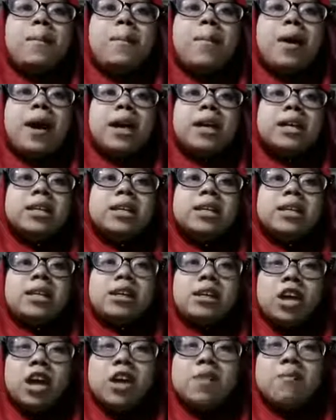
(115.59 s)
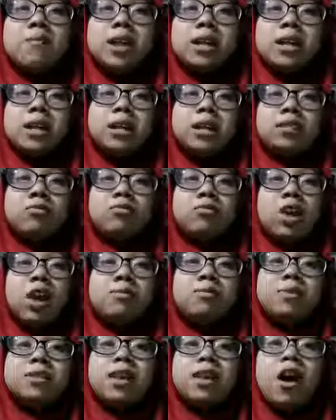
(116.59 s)
by the Germanic
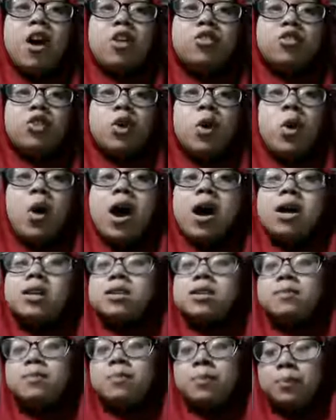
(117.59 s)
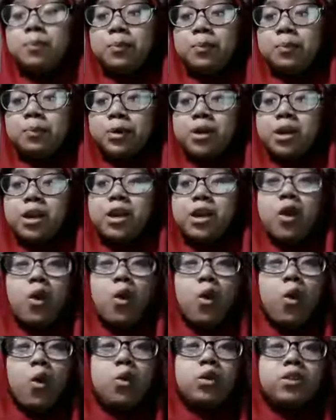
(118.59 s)
tribes are known as
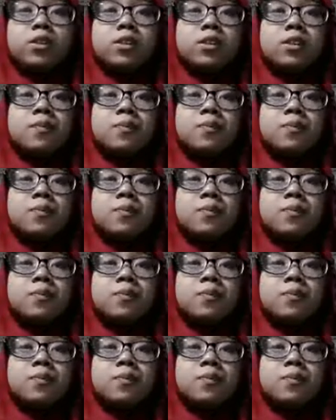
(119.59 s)
Pre-Old